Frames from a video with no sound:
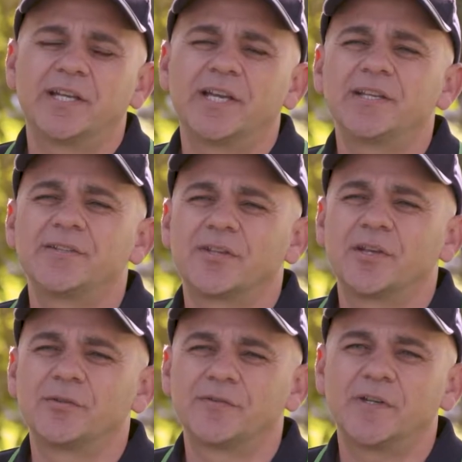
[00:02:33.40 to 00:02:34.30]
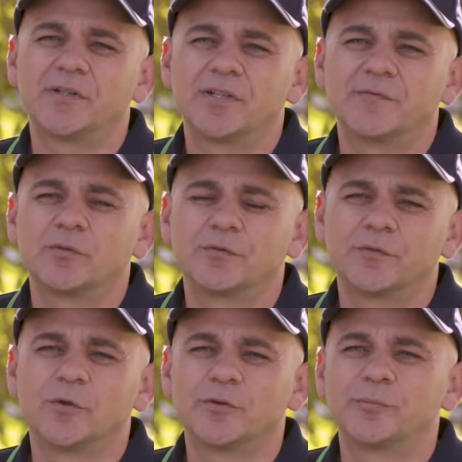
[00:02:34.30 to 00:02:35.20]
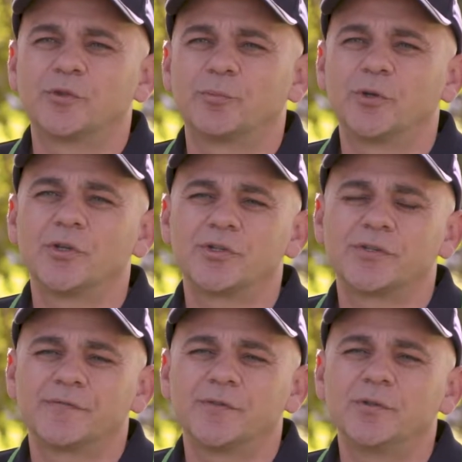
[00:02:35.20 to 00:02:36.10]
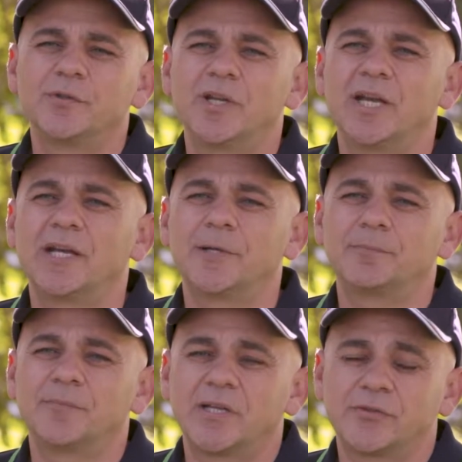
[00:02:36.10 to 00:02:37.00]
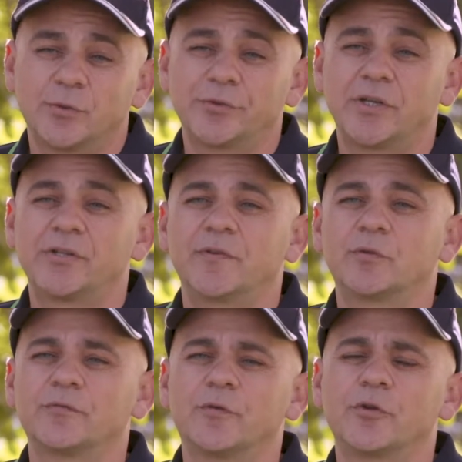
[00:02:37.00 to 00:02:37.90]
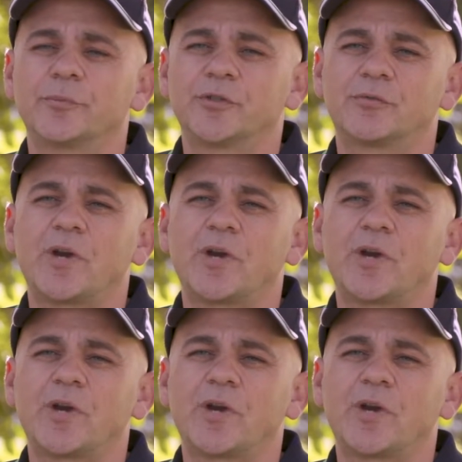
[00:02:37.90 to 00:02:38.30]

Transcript: a day, so it's very difficult for them to purchase food, and it's also difficult for them to